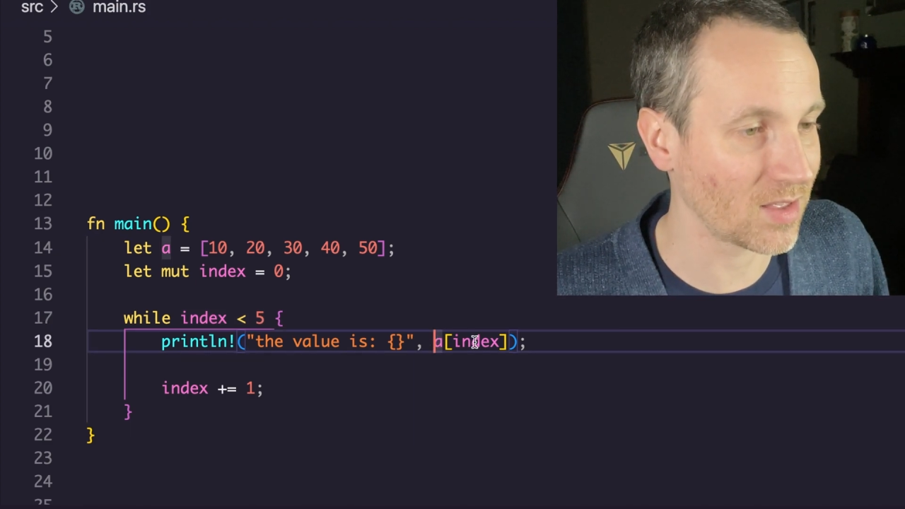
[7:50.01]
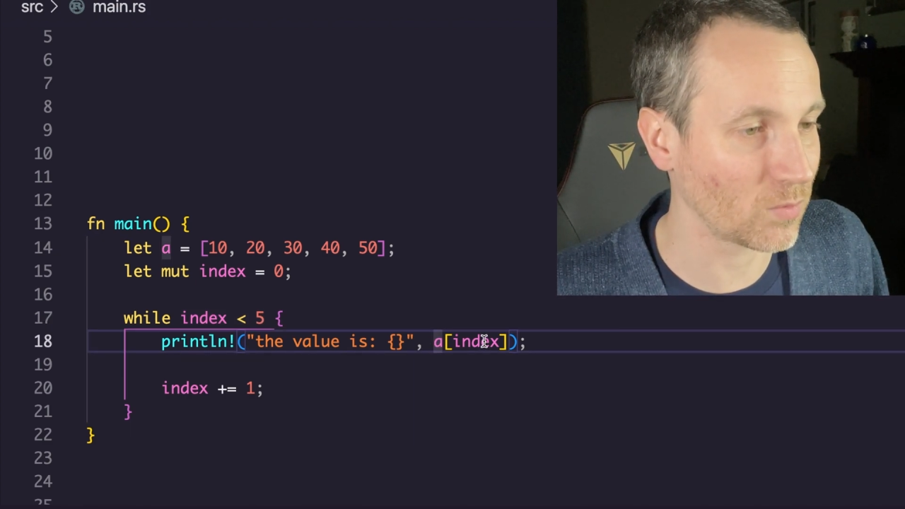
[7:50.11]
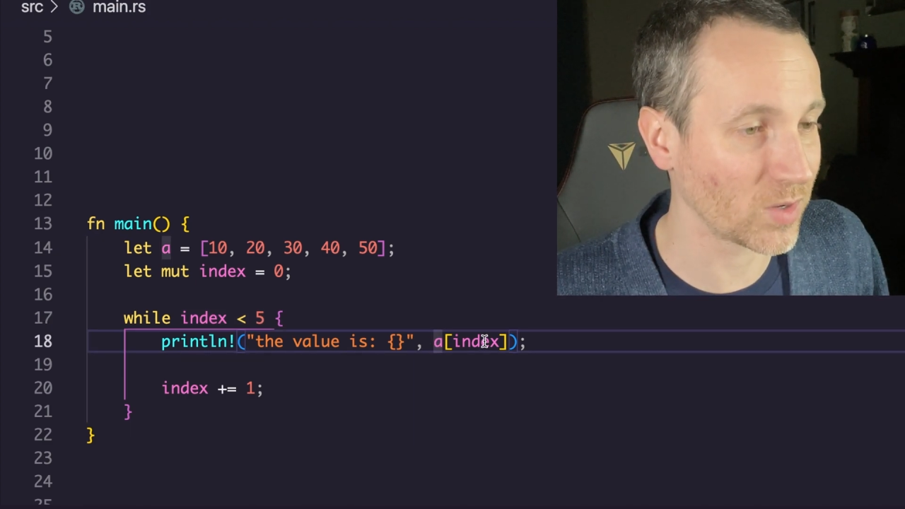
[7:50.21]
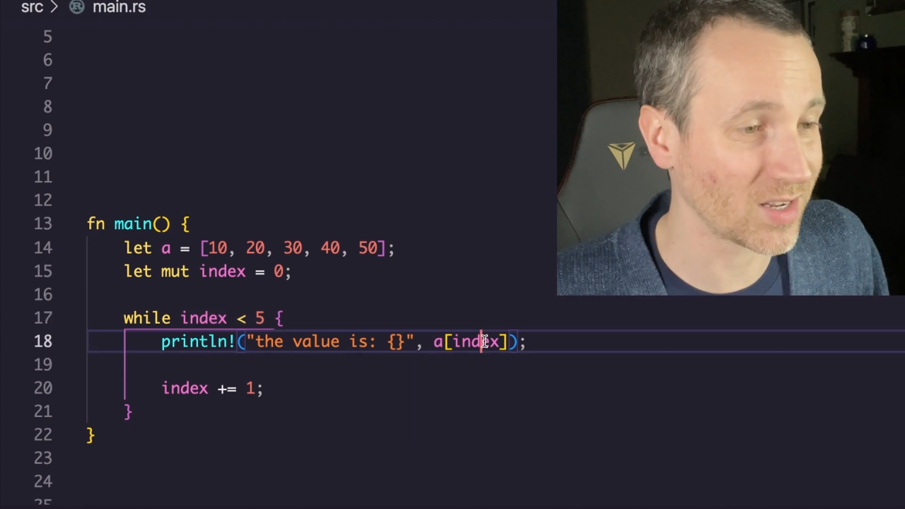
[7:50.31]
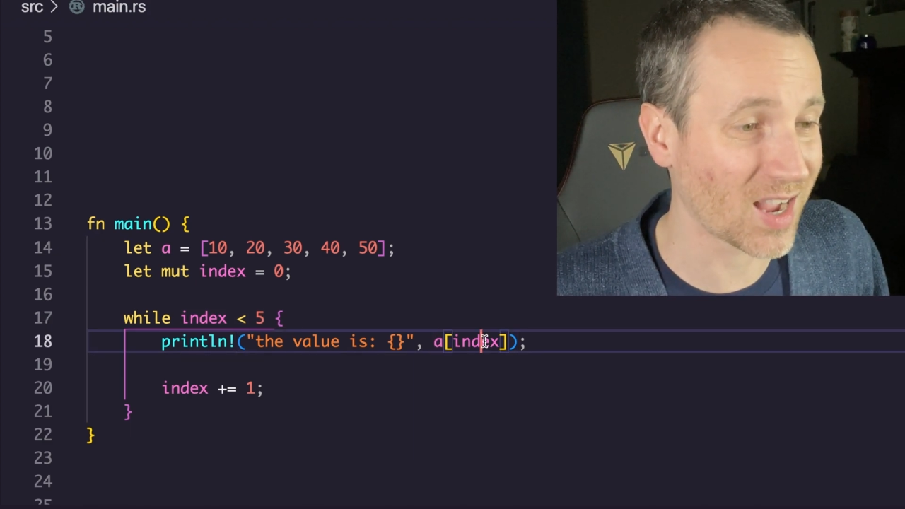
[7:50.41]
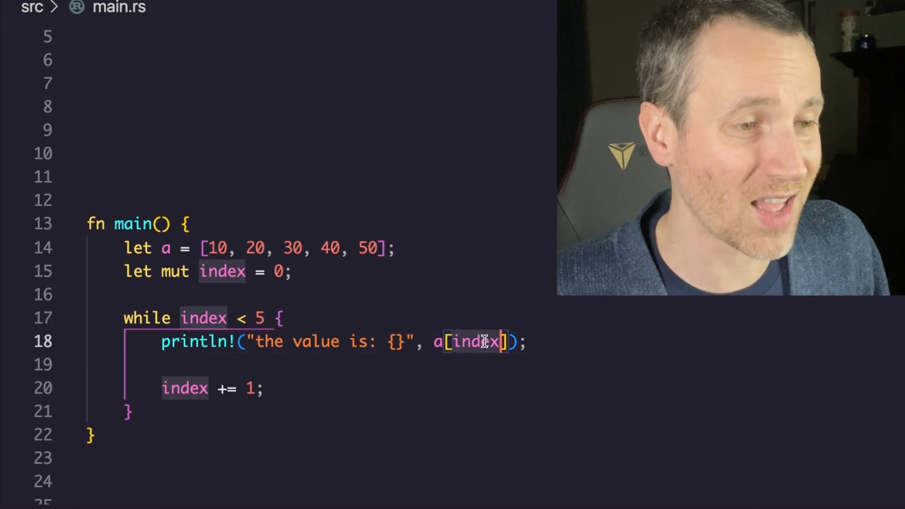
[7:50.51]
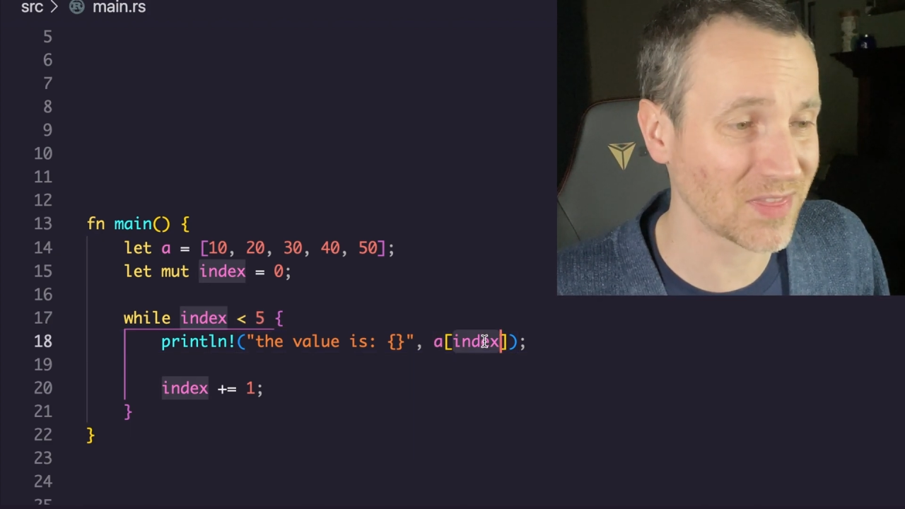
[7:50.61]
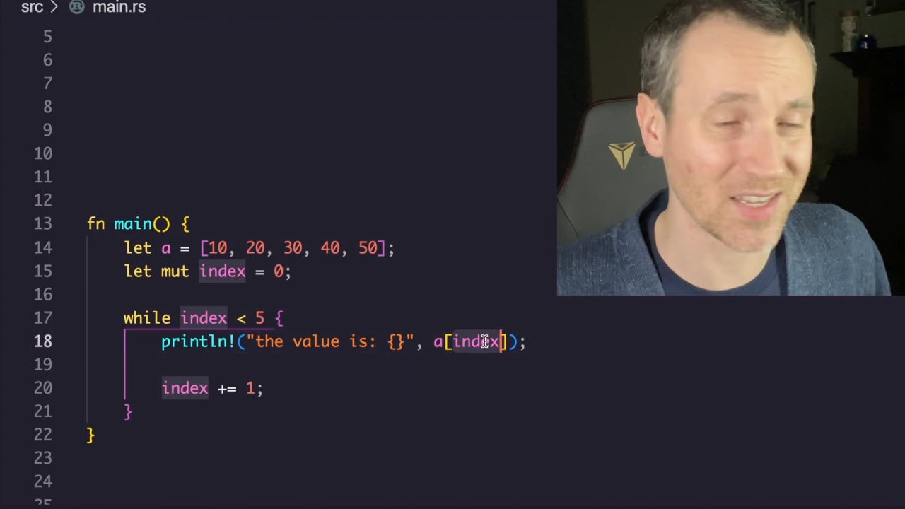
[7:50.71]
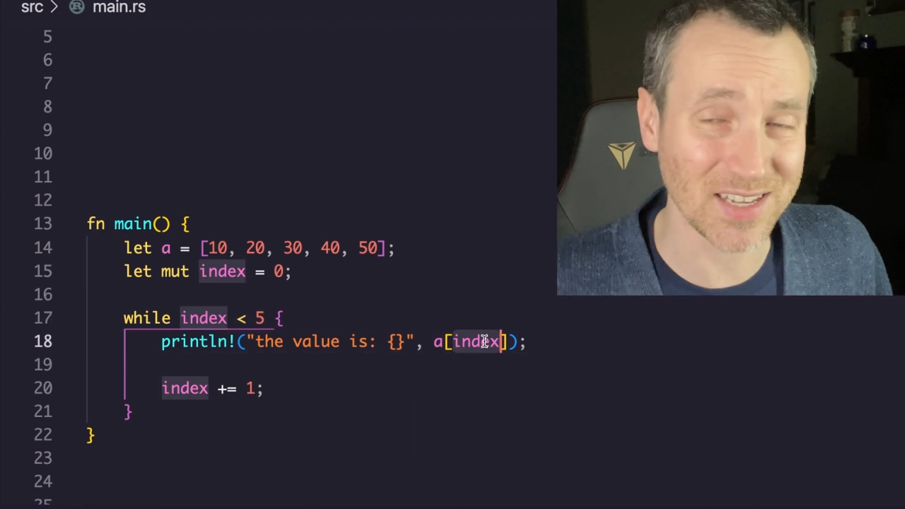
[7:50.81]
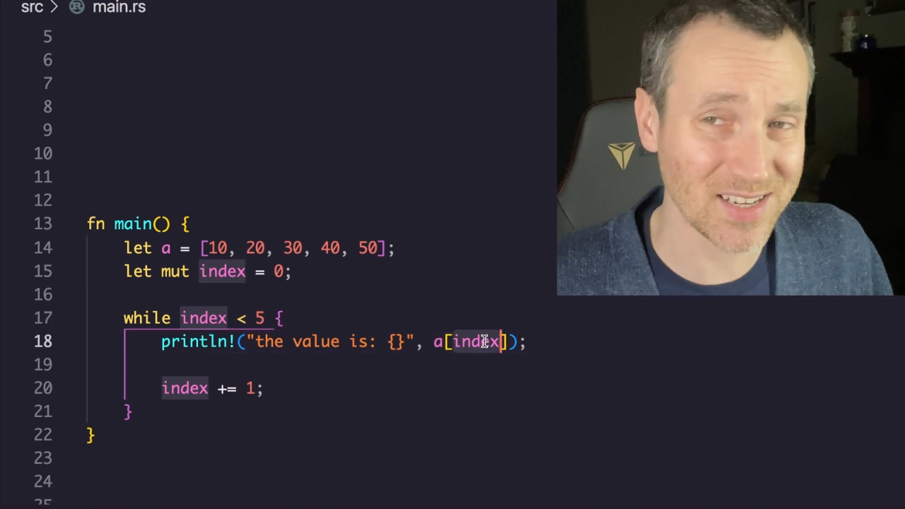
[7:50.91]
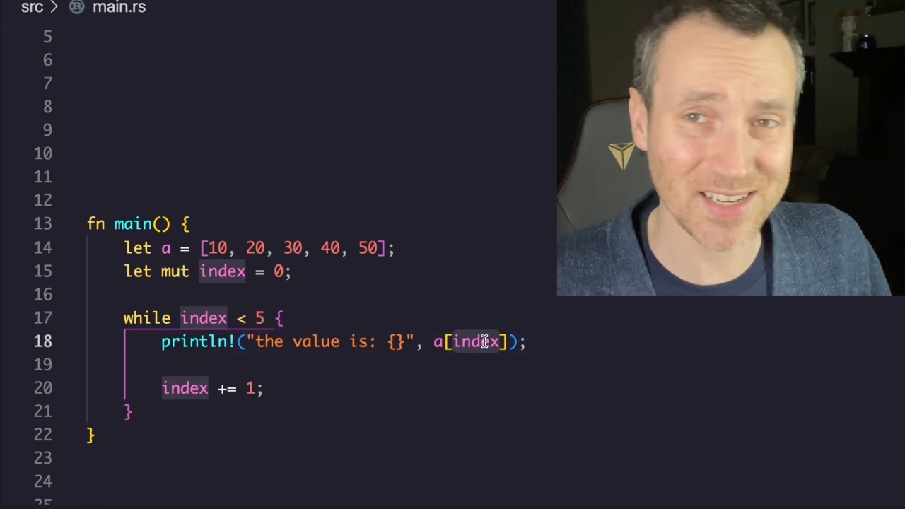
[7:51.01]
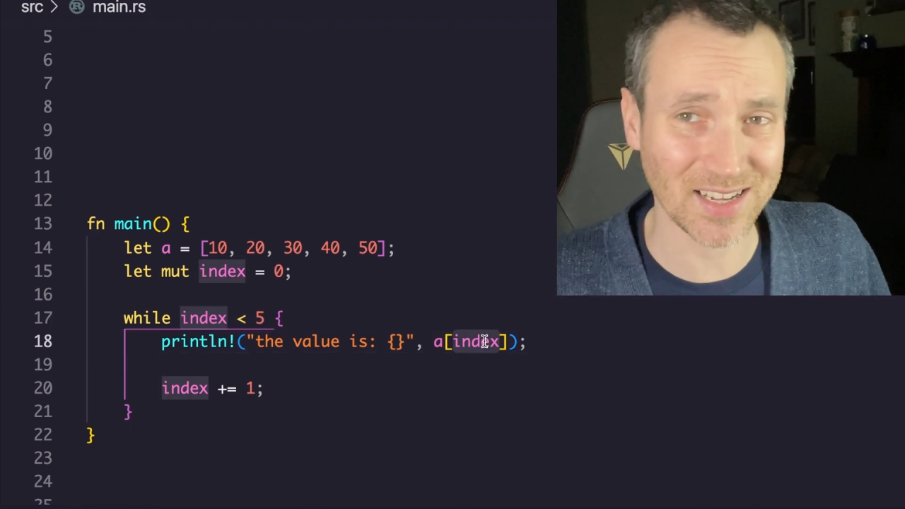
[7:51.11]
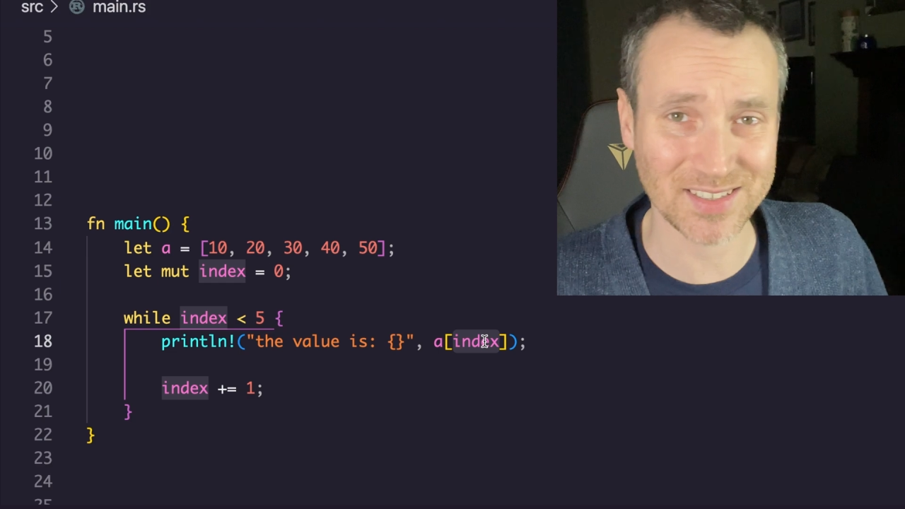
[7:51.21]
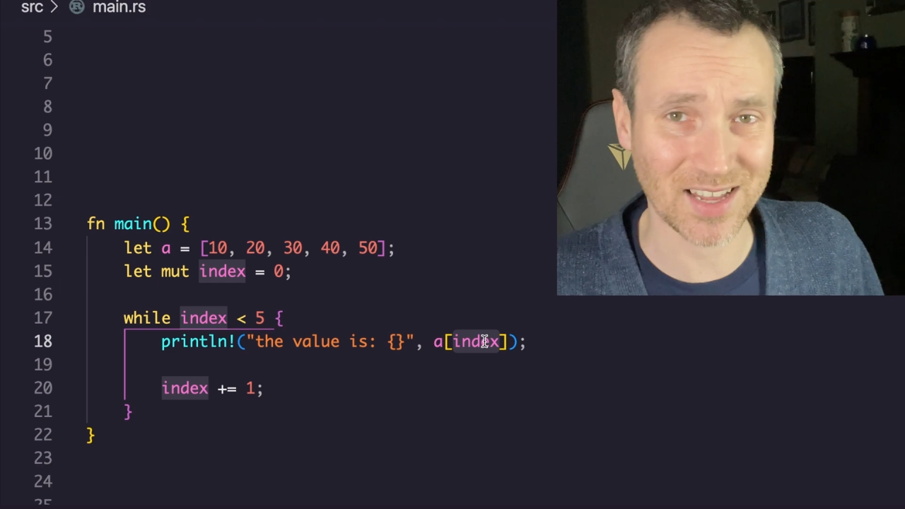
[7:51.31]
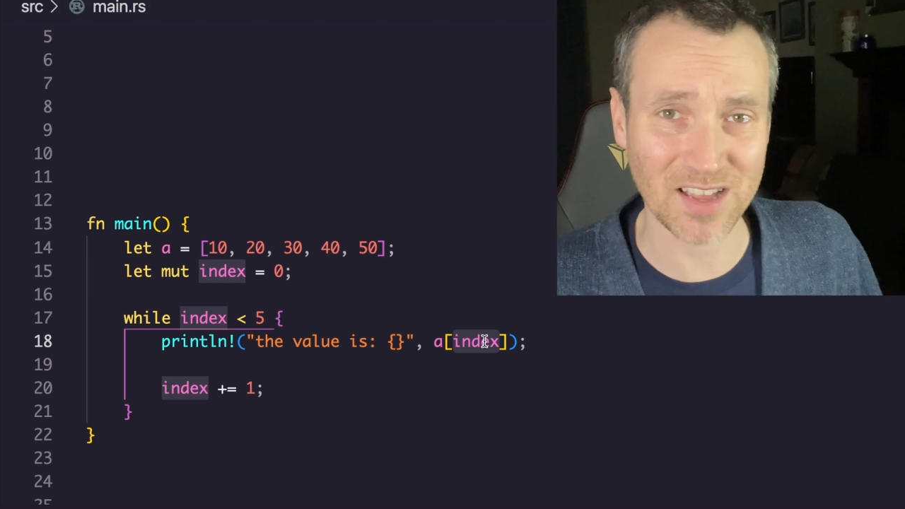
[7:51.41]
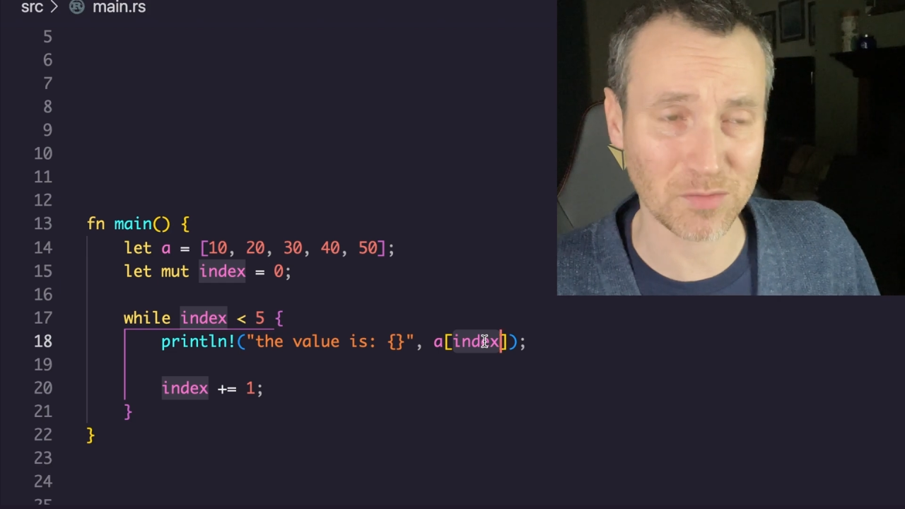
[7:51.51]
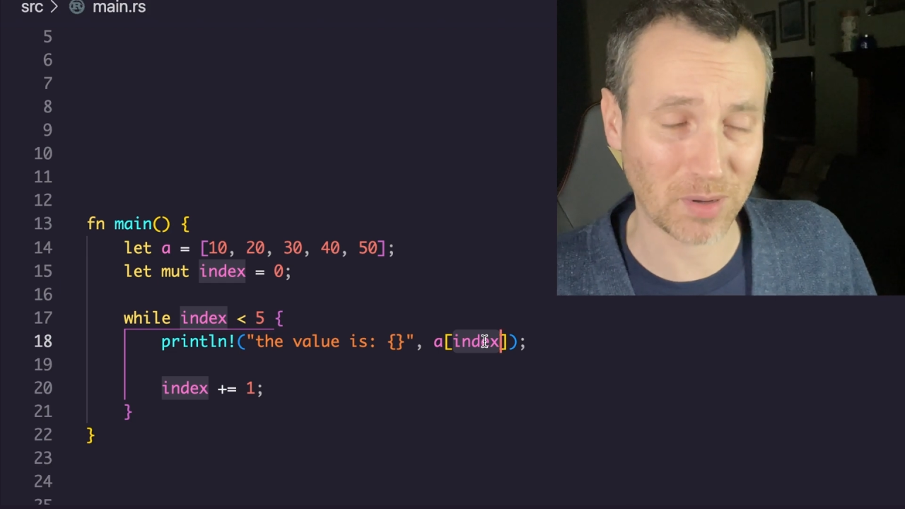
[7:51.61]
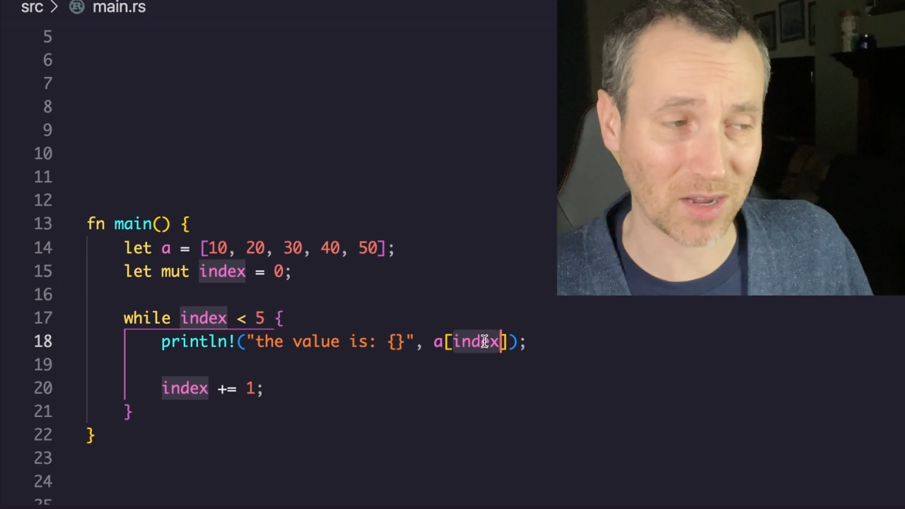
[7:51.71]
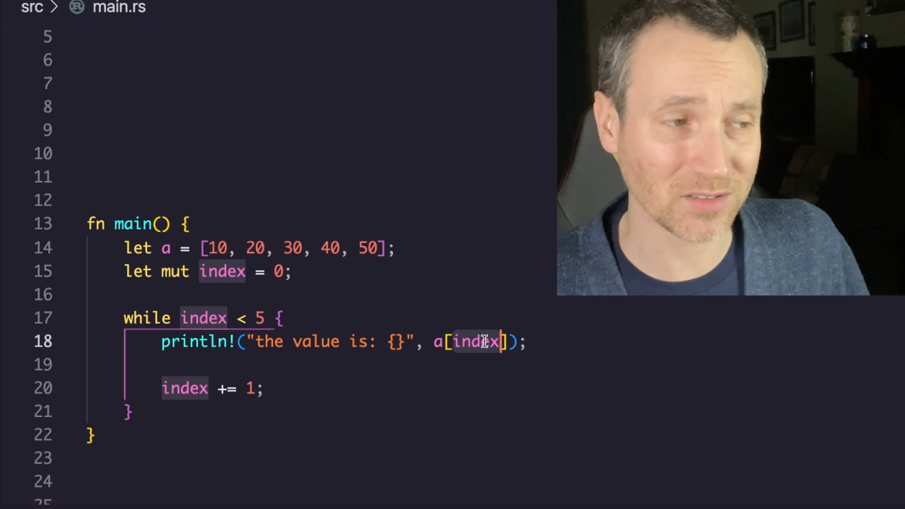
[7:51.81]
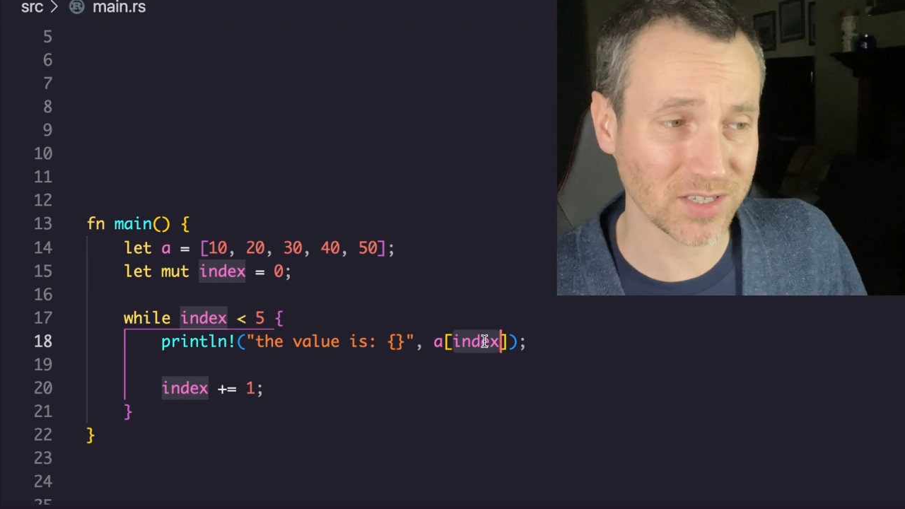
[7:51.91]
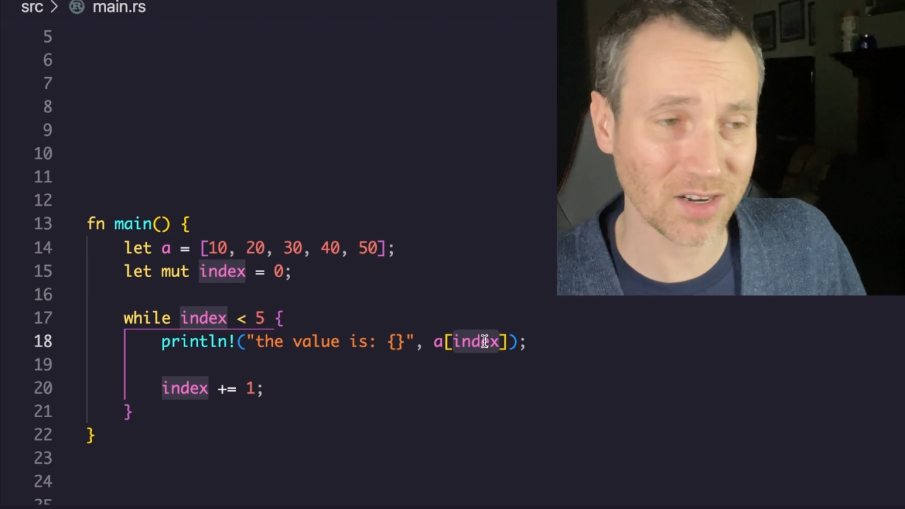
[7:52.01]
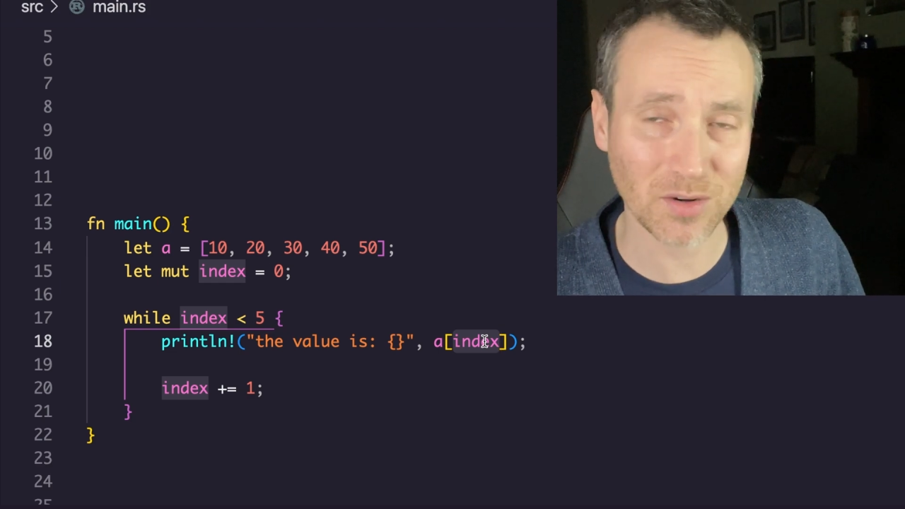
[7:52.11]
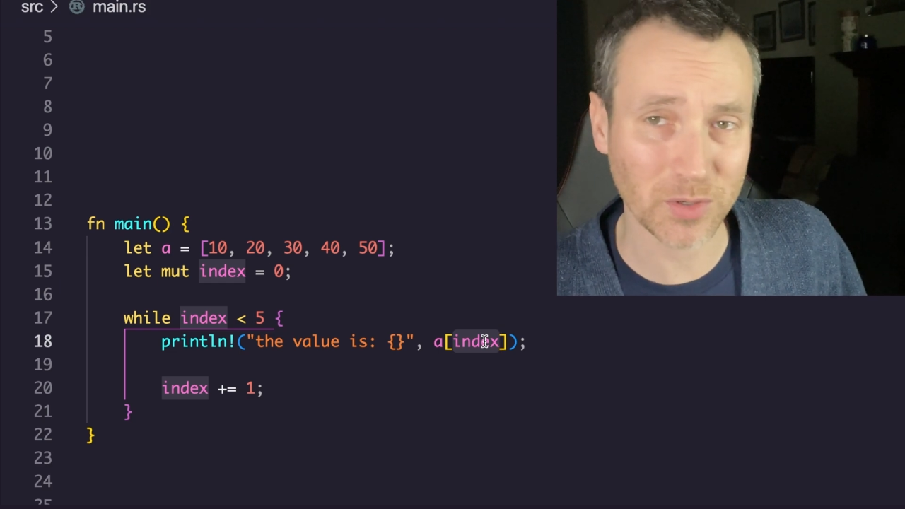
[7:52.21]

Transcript: we got the index out of bounds error,